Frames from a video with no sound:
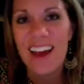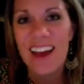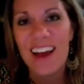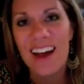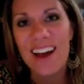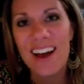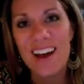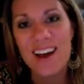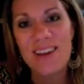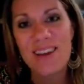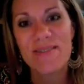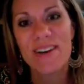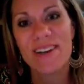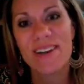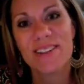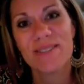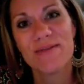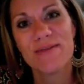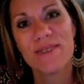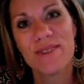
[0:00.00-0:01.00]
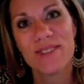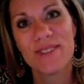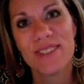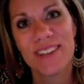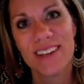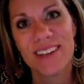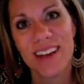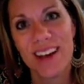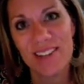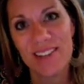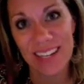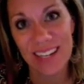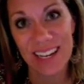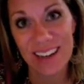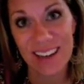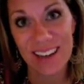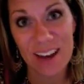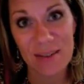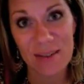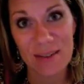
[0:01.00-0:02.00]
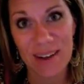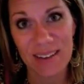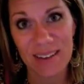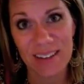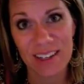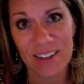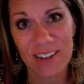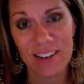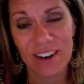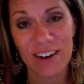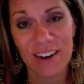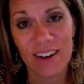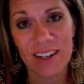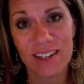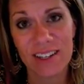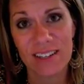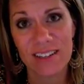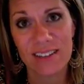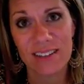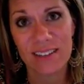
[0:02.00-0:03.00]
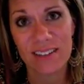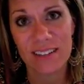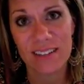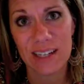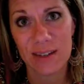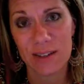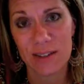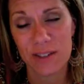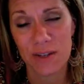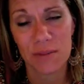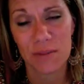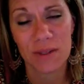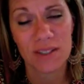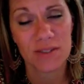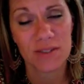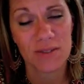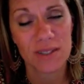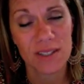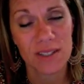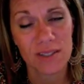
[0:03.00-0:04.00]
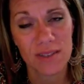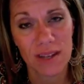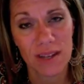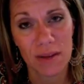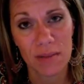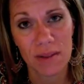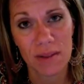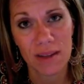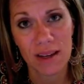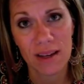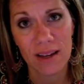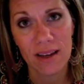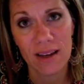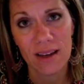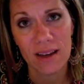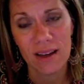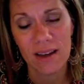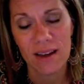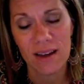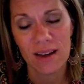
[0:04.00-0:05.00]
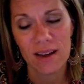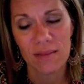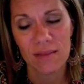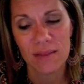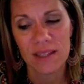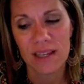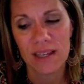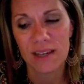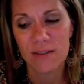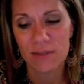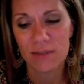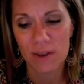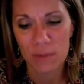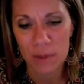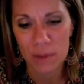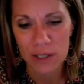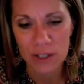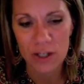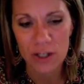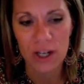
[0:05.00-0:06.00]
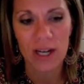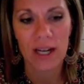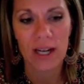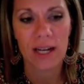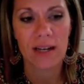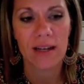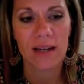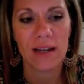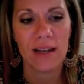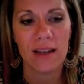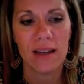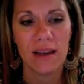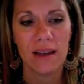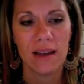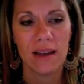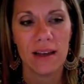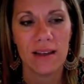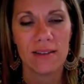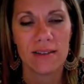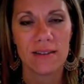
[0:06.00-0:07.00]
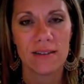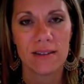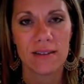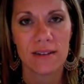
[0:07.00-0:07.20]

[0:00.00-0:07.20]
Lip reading: As opposed to having it come out later on, and now it's her best friend's family, and they have felt betrayed, and